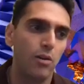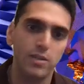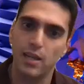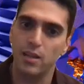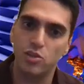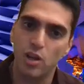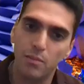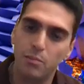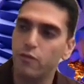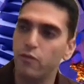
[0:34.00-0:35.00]
I was telling
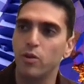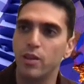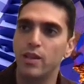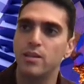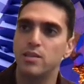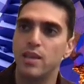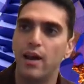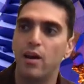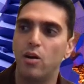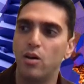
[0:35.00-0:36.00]
Jon before this
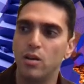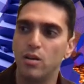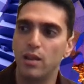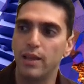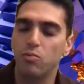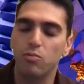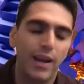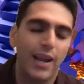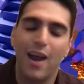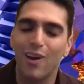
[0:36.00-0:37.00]
how, like,
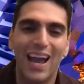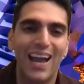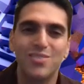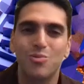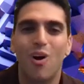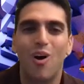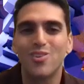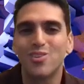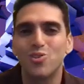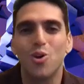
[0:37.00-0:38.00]
right now, guys, we're all
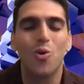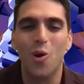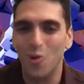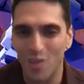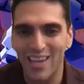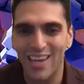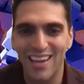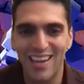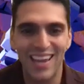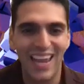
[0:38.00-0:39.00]
so
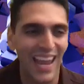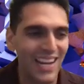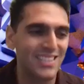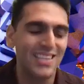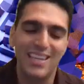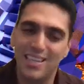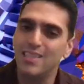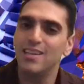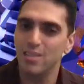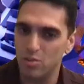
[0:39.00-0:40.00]
early and it's
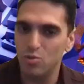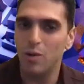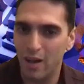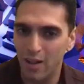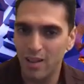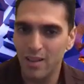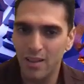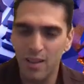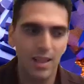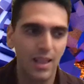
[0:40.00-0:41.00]
easy to do well.
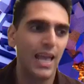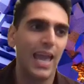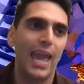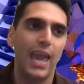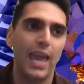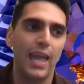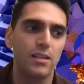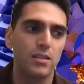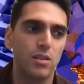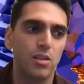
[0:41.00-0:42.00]

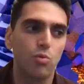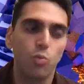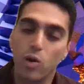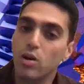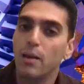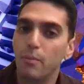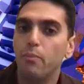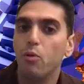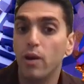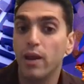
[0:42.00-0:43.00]
And there will come a
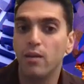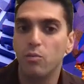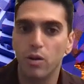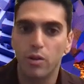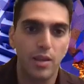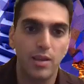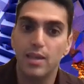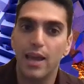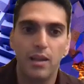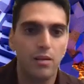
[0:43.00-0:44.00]
point where things
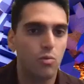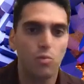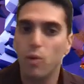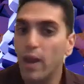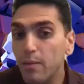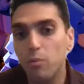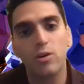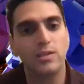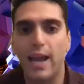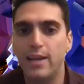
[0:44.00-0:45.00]
get way
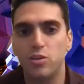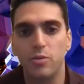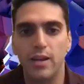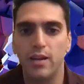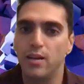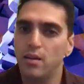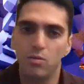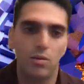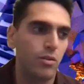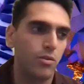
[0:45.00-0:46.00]
more saturated,
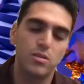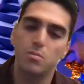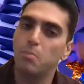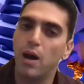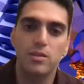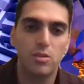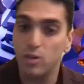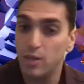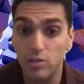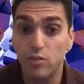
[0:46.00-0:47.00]
whether it's months or
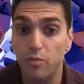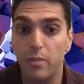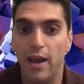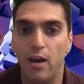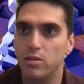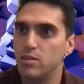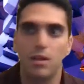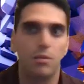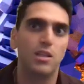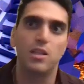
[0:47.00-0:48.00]
years from now. There's going
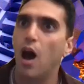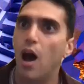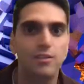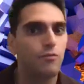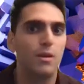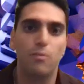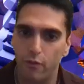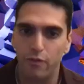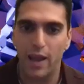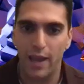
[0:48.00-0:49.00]
to be tons of people
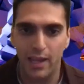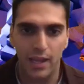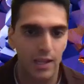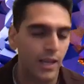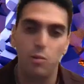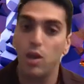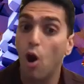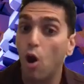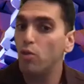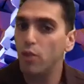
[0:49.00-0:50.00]
flying in. Like, we
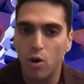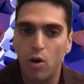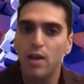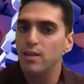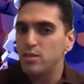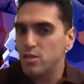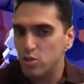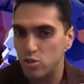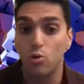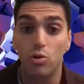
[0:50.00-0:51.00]
all know this is
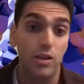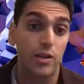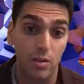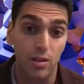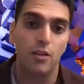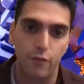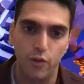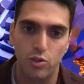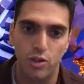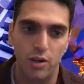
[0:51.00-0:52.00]
so clearly the
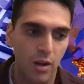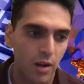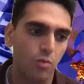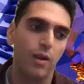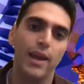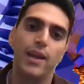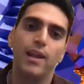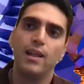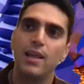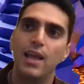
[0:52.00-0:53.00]
future,
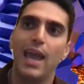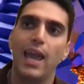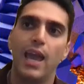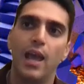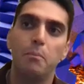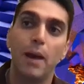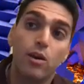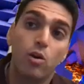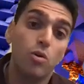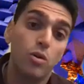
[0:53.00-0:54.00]
right? And my
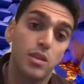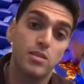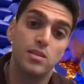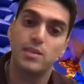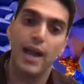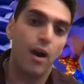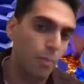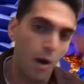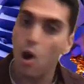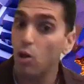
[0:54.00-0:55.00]
goal with this is to
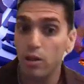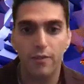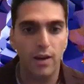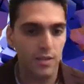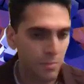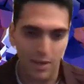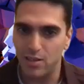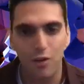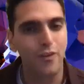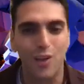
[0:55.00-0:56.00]
help all of us,
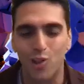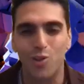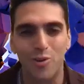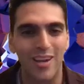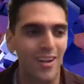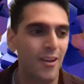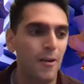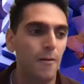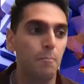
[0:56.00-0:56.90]
myself included,